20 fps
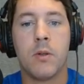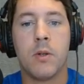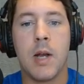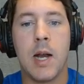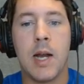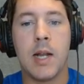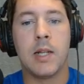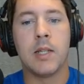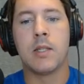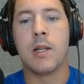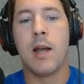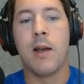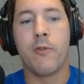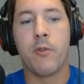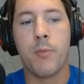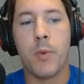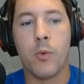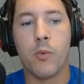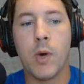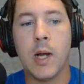And it doesn't have
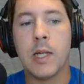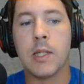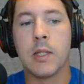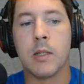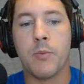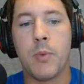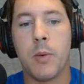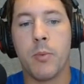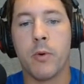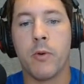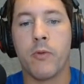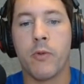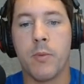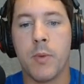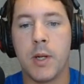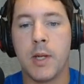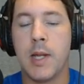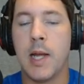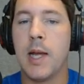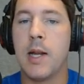to be raising people from
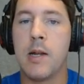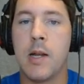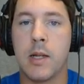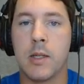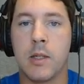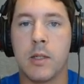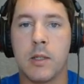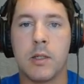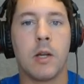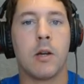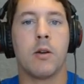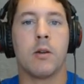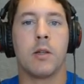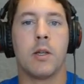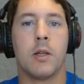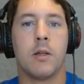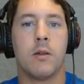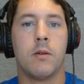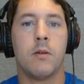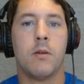the dead
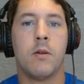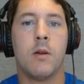necessarily,